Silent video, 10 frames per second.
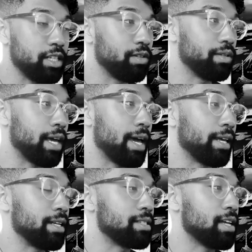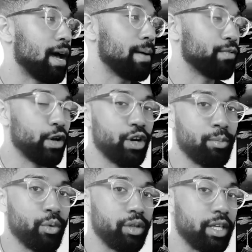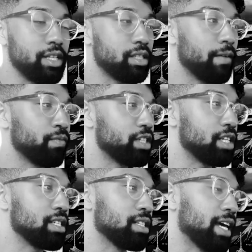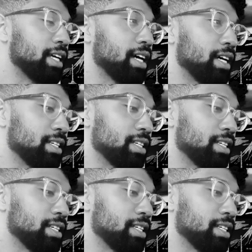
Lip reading: Yu Yan. It is time for her to be released. She's like